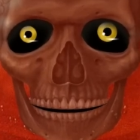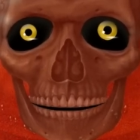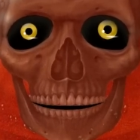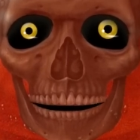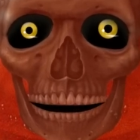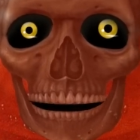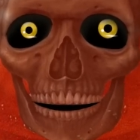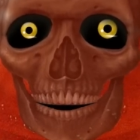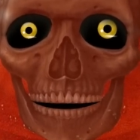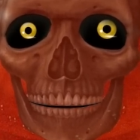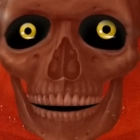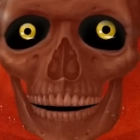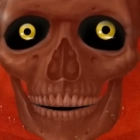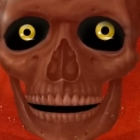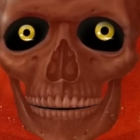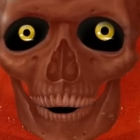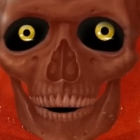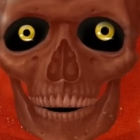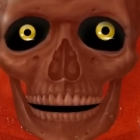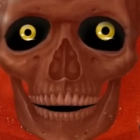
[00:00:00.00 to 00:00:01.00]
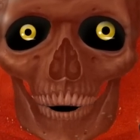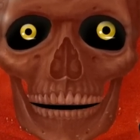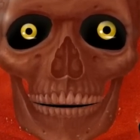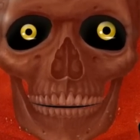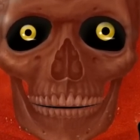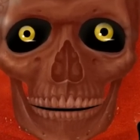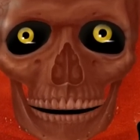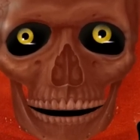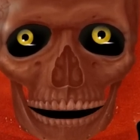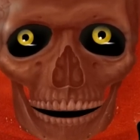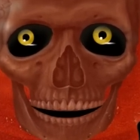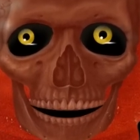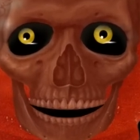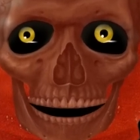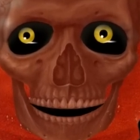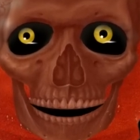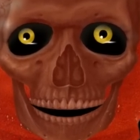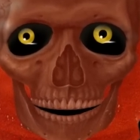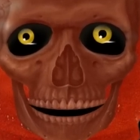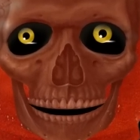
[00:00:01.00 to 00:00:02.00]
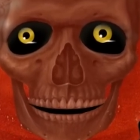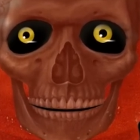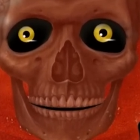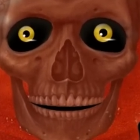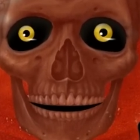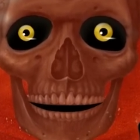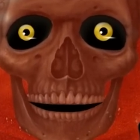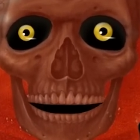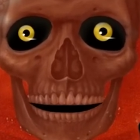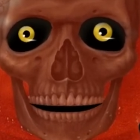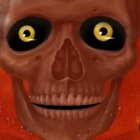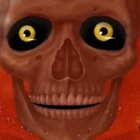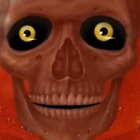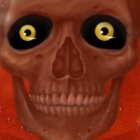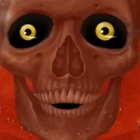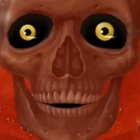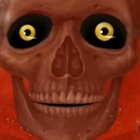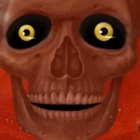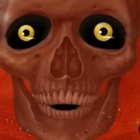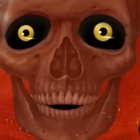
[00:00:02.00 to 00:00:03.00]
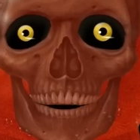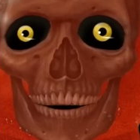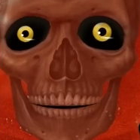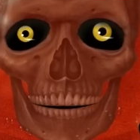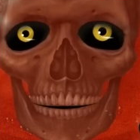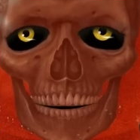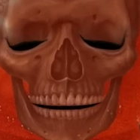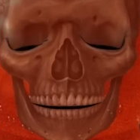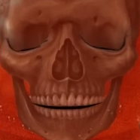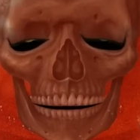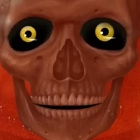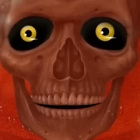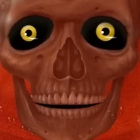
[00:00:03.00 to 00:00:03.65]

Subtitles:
as circumstances may have changed in the last 20 years,